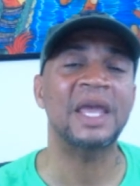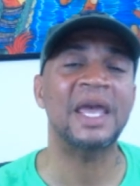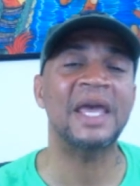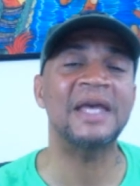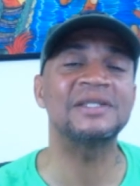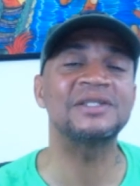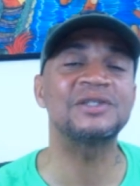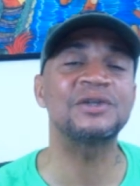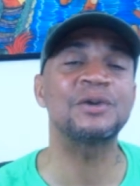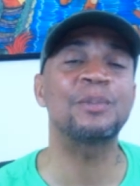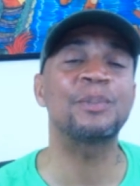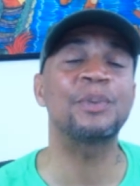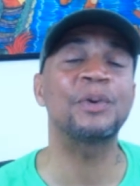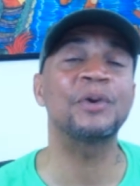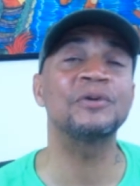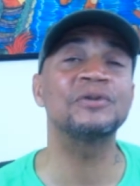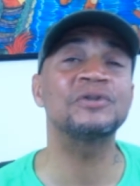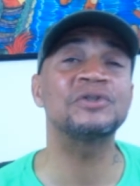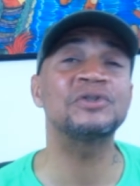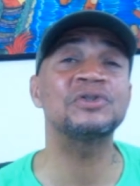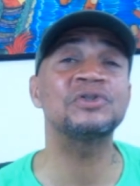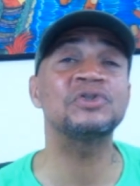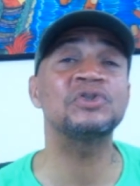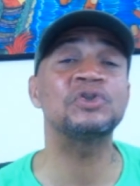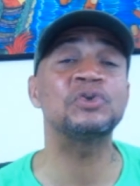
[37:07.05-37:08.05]
as the
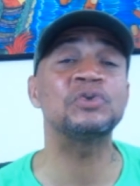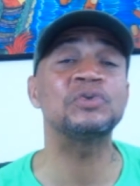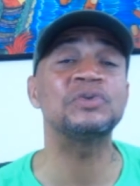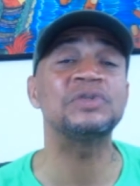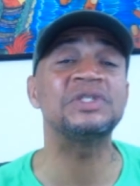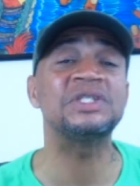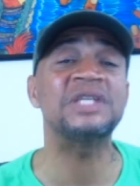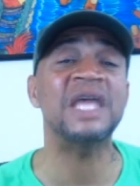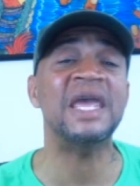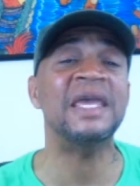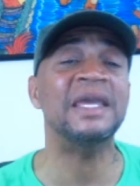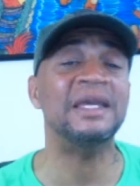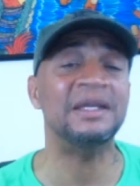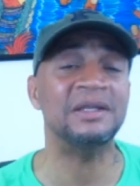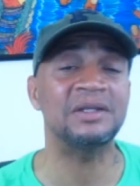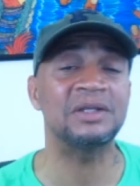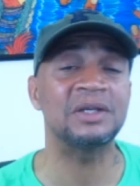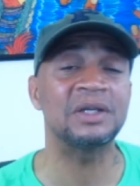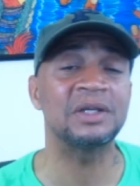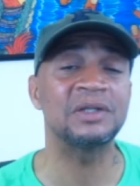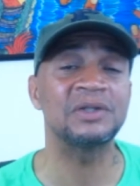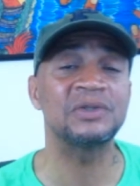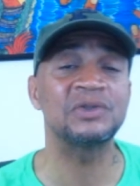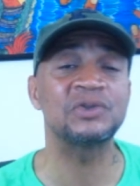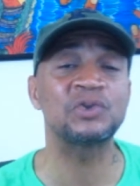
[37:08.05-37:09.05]
person to date
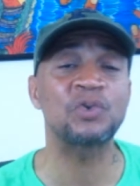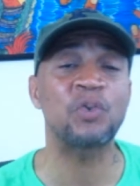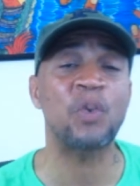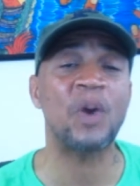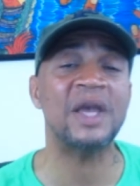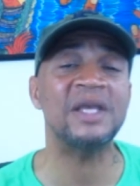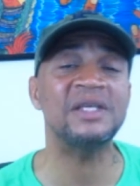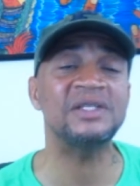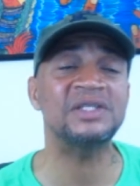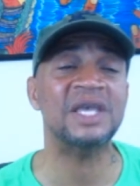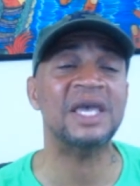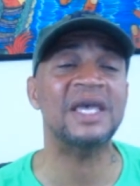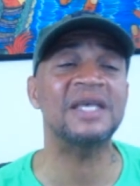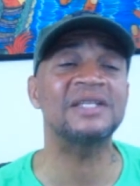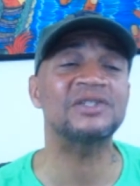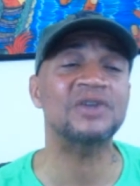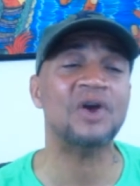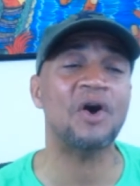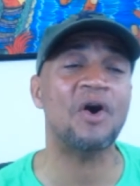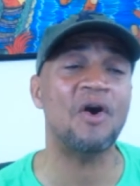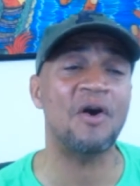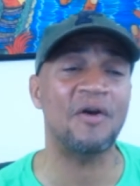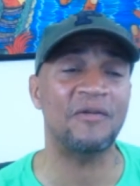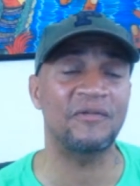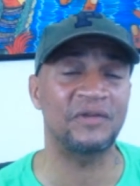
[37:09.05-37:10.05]
twice as
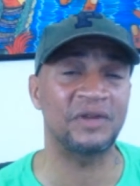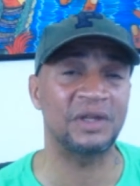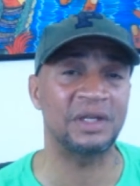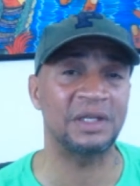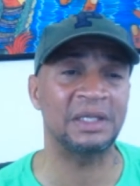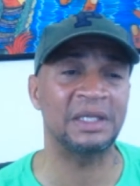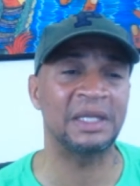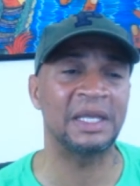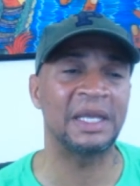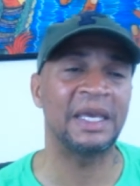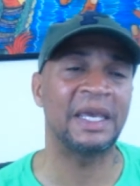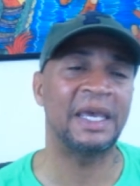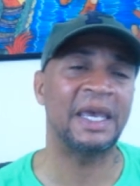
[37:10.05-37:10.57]
often